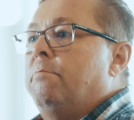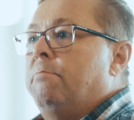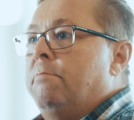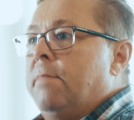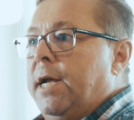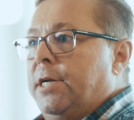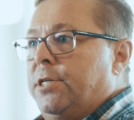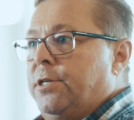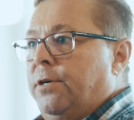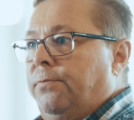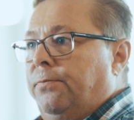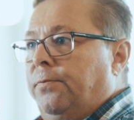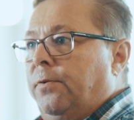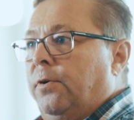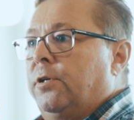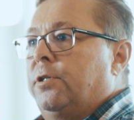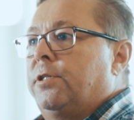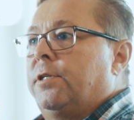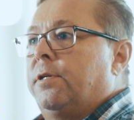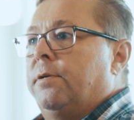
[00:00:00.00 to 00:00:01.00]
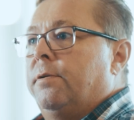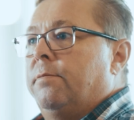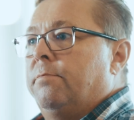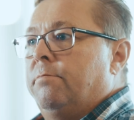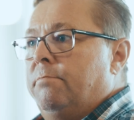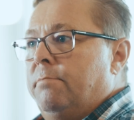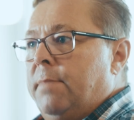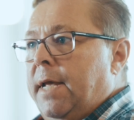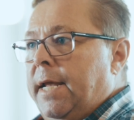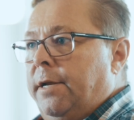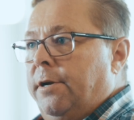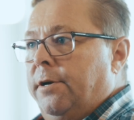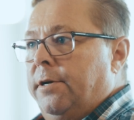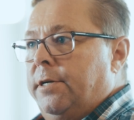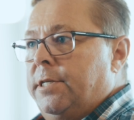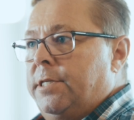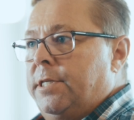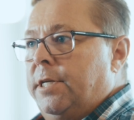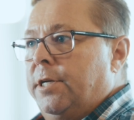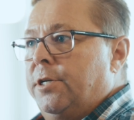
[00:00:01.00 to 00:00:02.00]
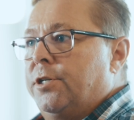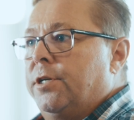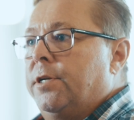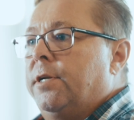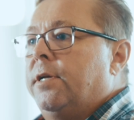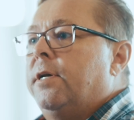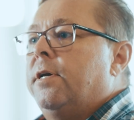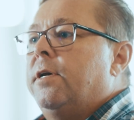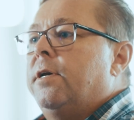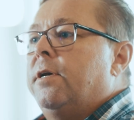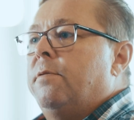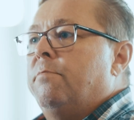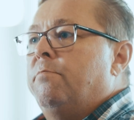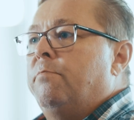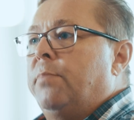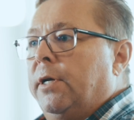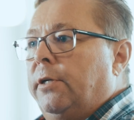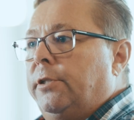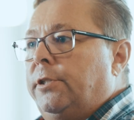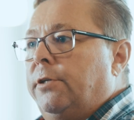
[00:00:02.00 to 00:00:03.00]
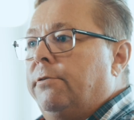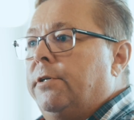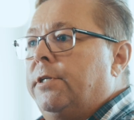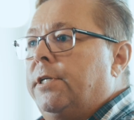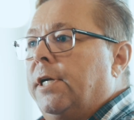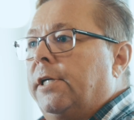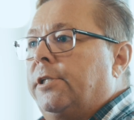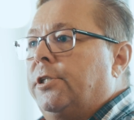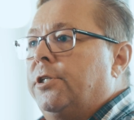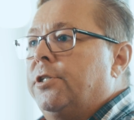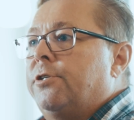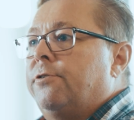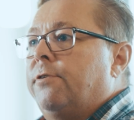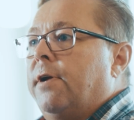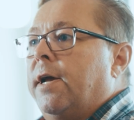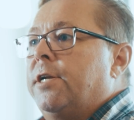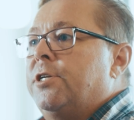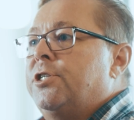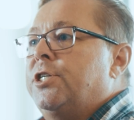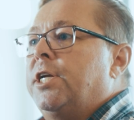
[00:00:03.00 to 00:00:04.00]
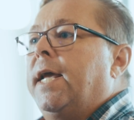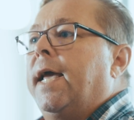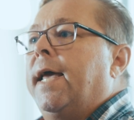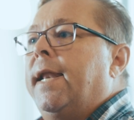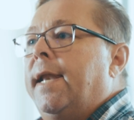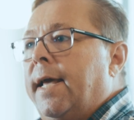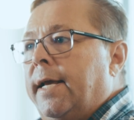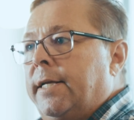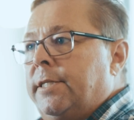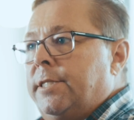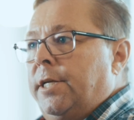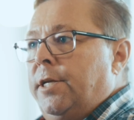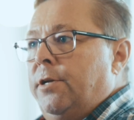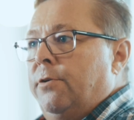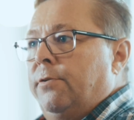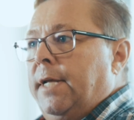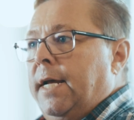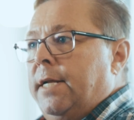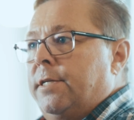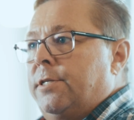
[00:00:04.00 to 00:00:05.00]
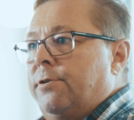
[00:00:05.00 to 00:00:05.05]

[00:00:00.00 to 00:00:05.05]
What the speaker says: Measure first, make your decision, build your reduction strategy, and execute that